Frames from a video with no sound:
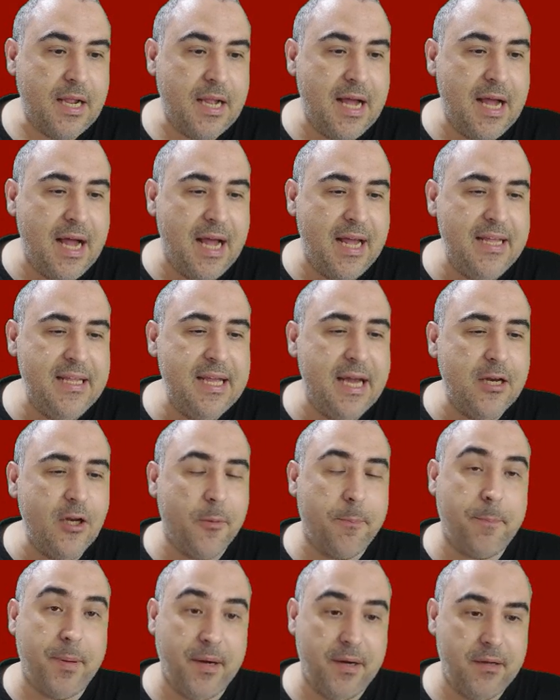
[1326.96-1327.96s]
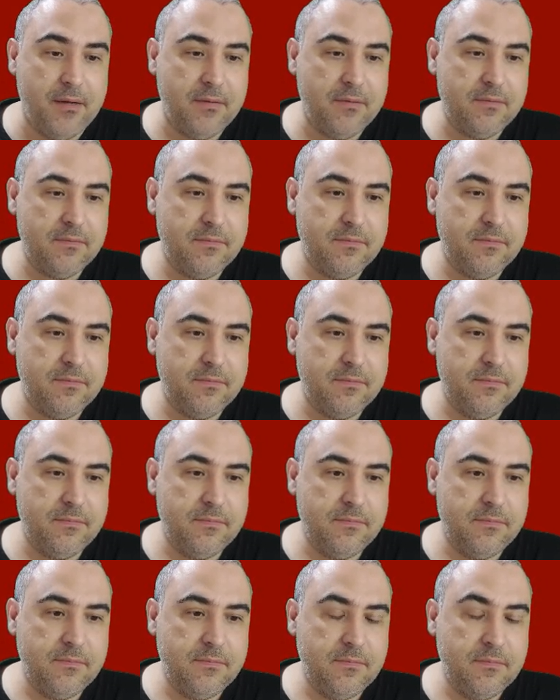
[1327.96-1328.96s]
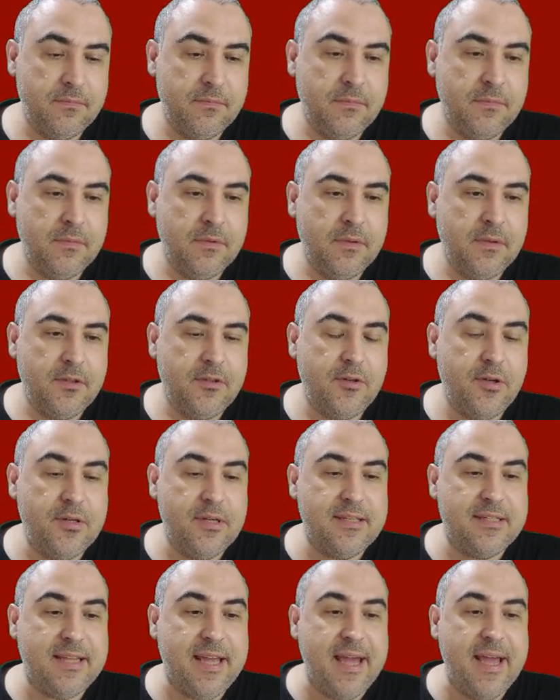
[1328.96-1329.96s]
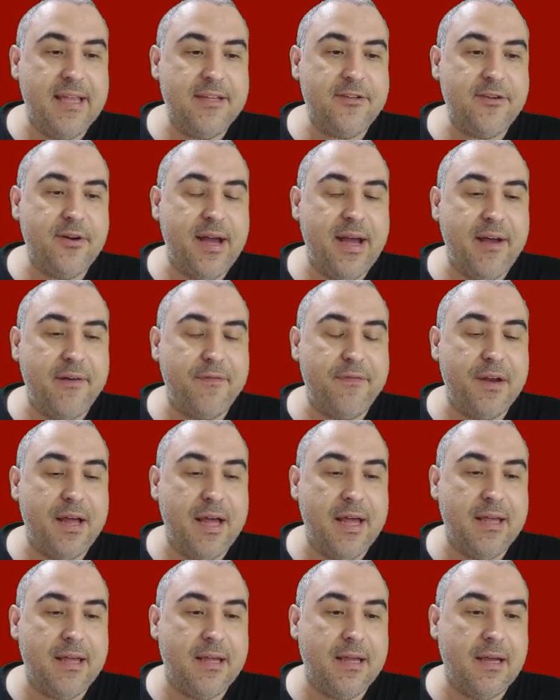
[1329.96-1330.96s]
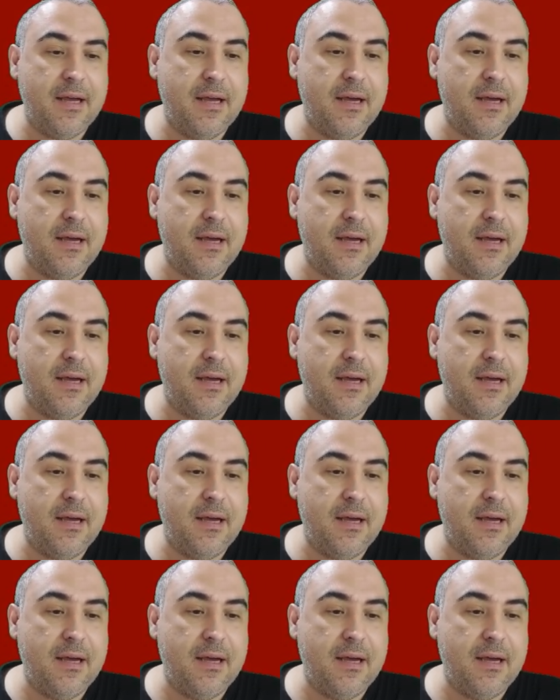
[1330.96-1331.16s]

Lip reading: A Yanopa. So in this case, you have like